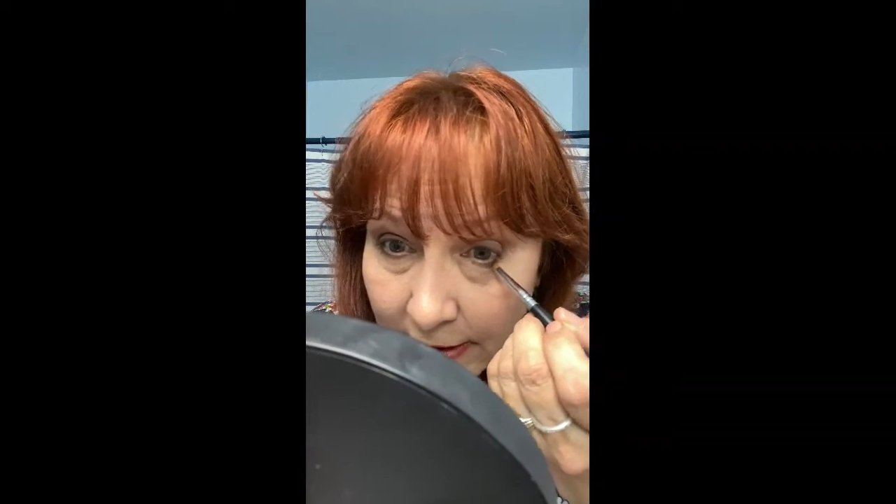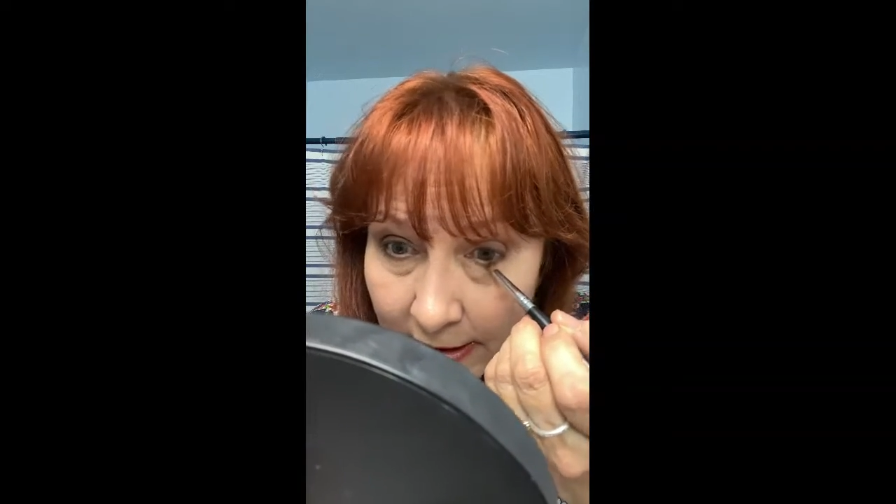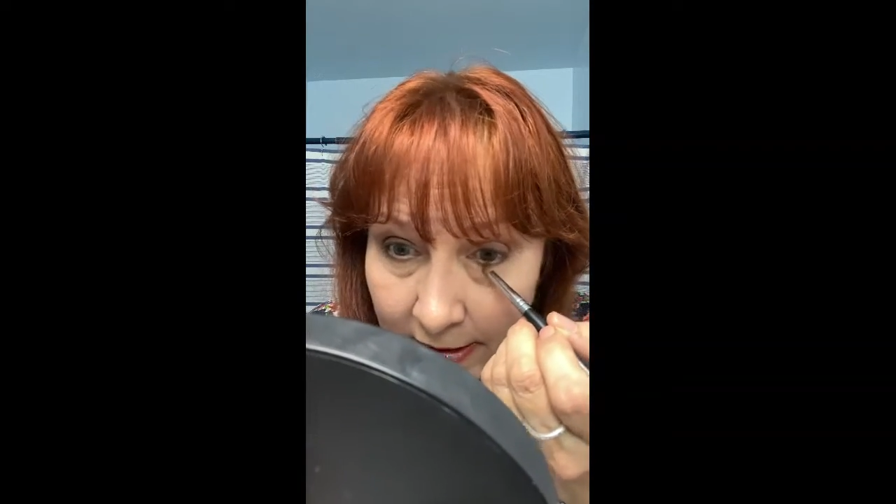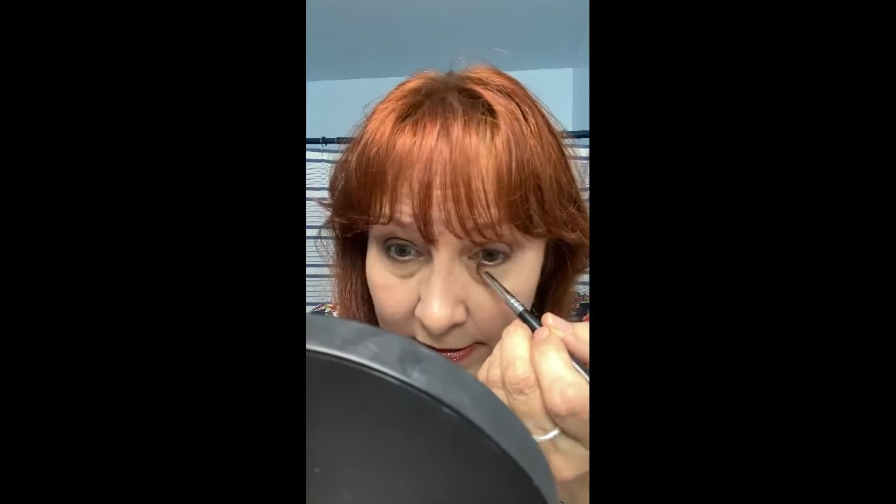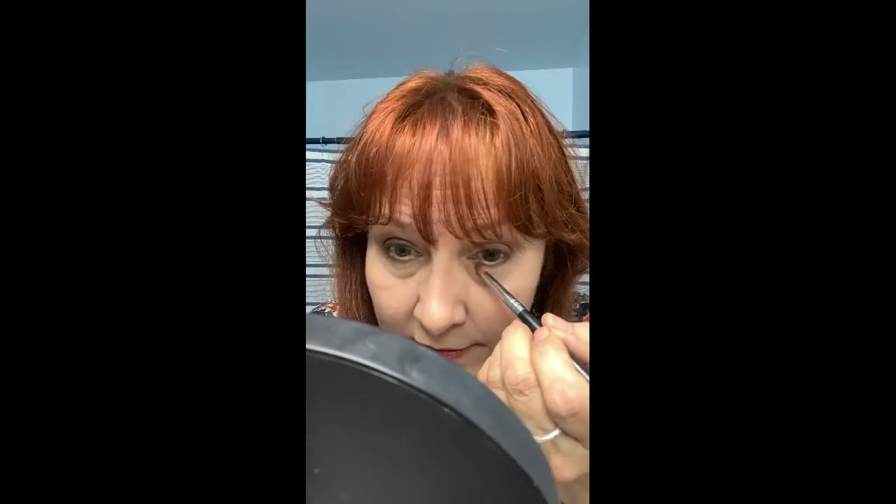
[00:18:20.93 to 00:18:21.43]

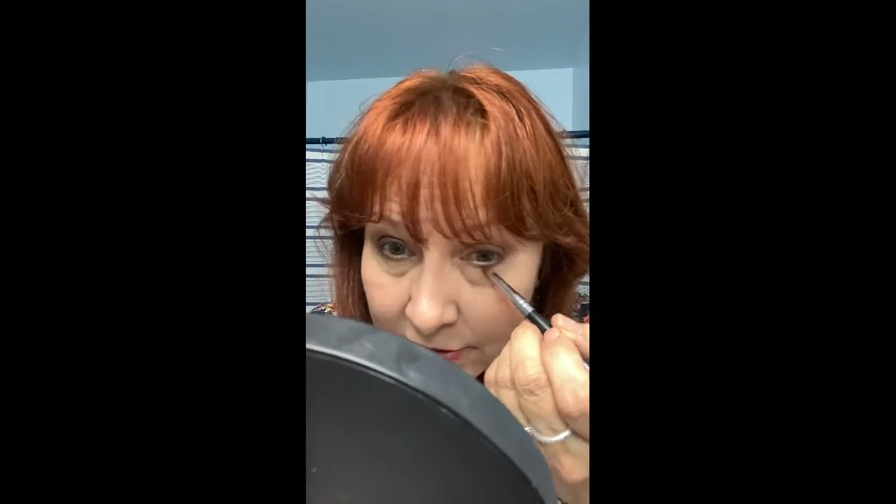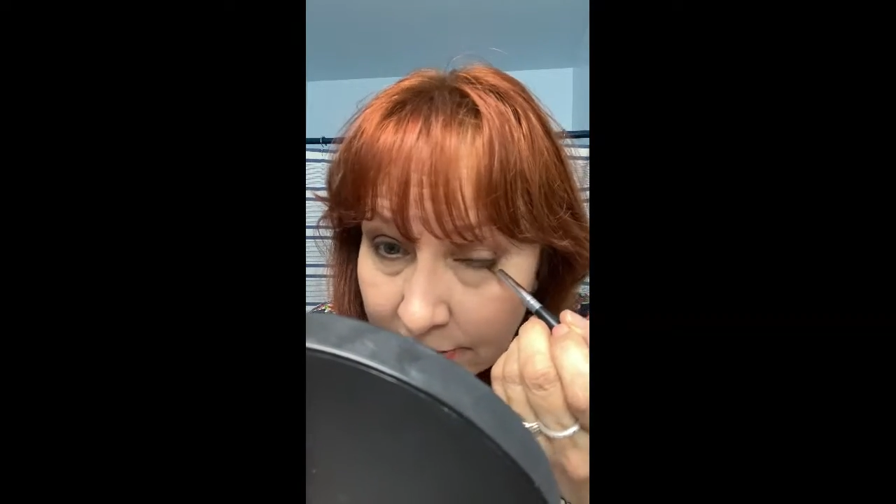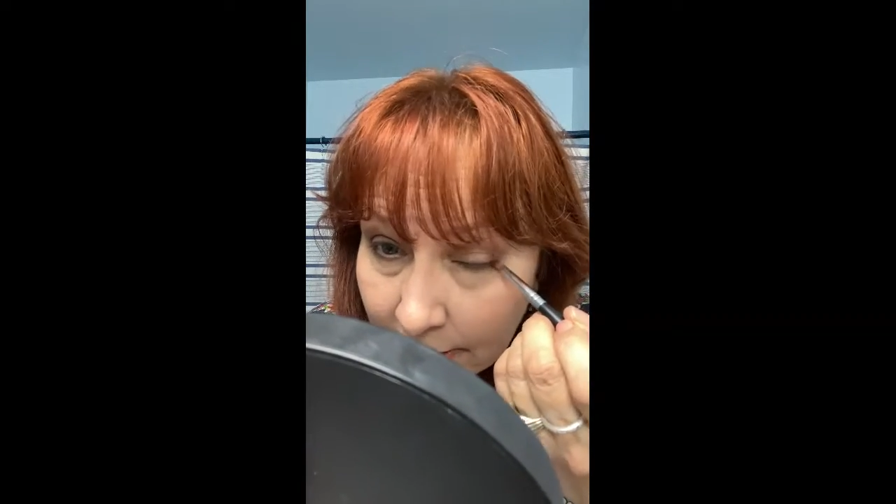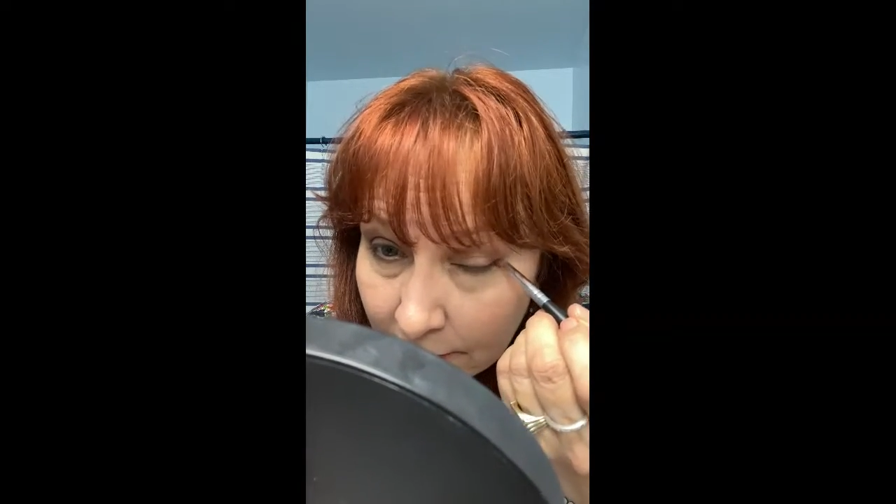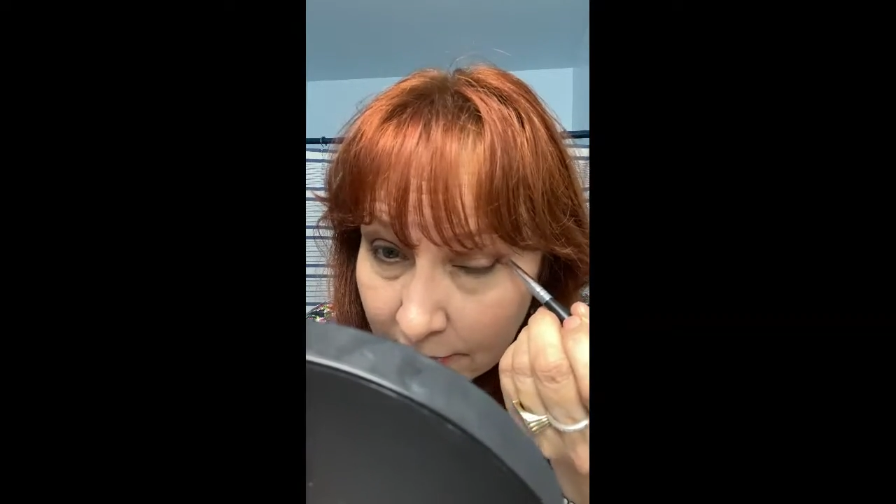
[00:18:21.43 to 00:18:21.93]
adding the
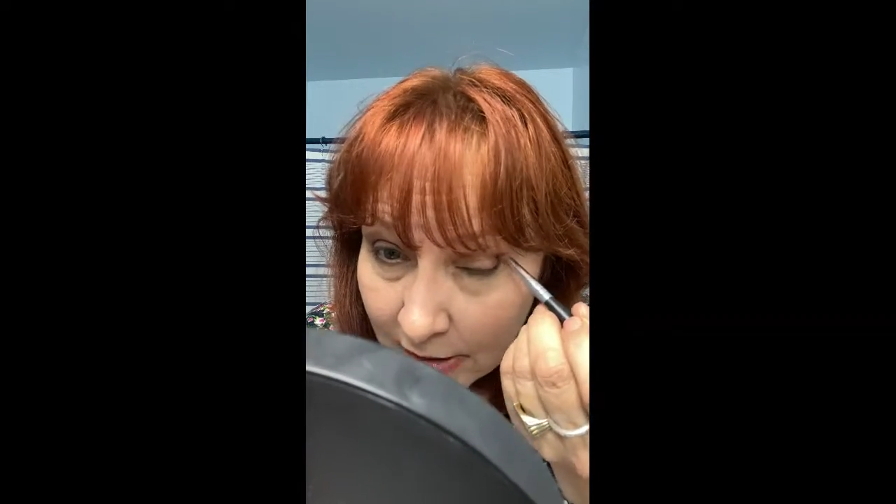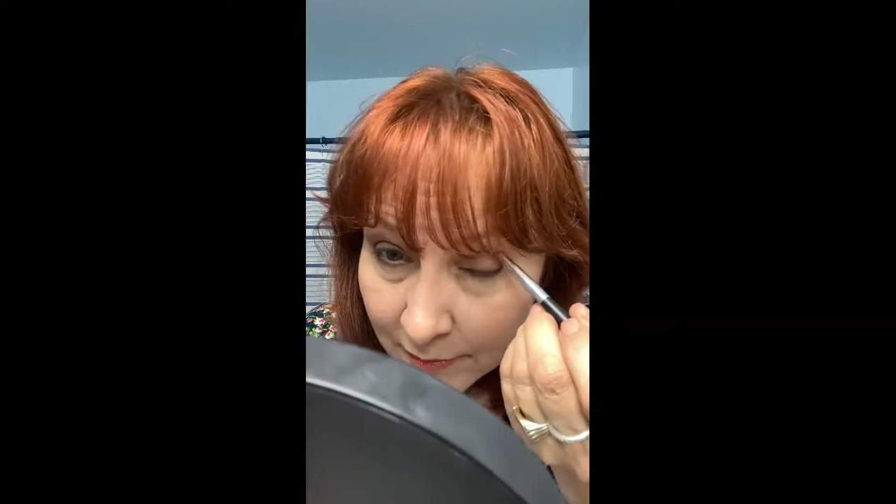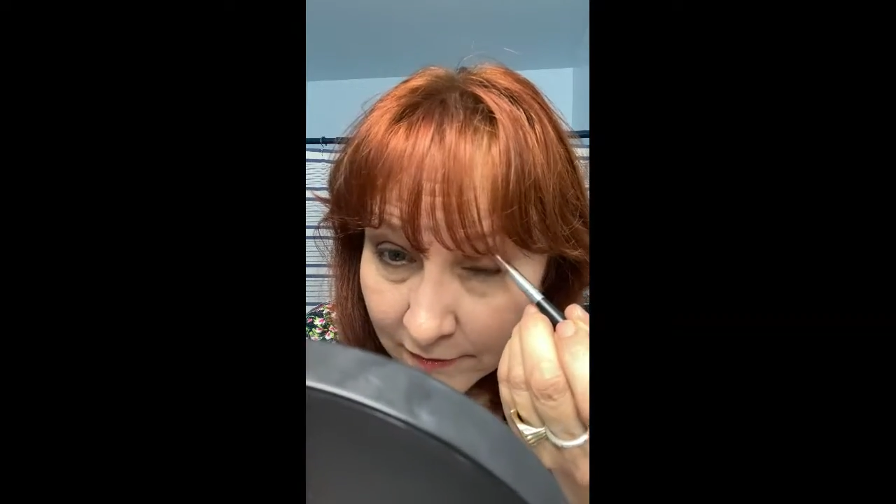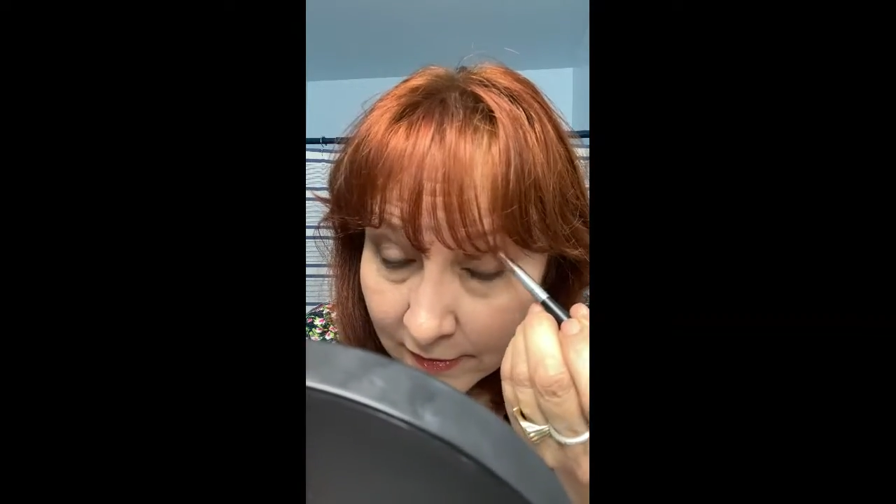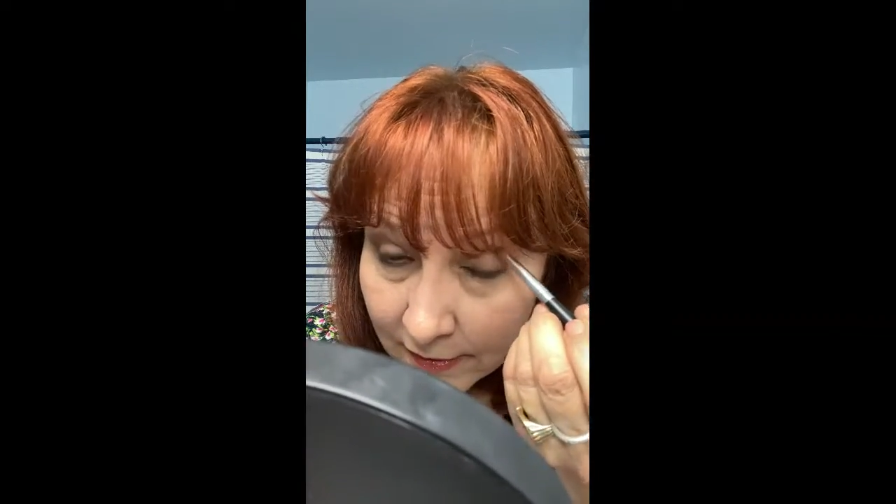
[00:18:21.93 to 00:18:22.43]
shadow on top
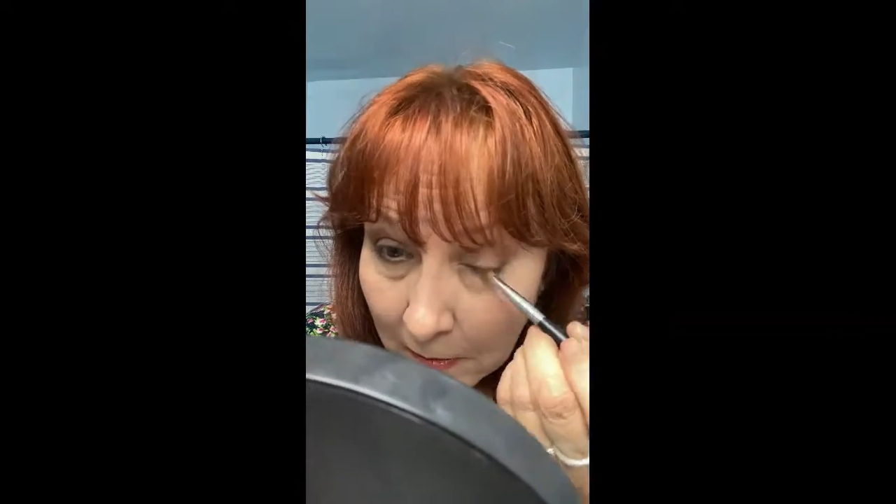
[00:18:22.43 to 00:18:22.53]
of it.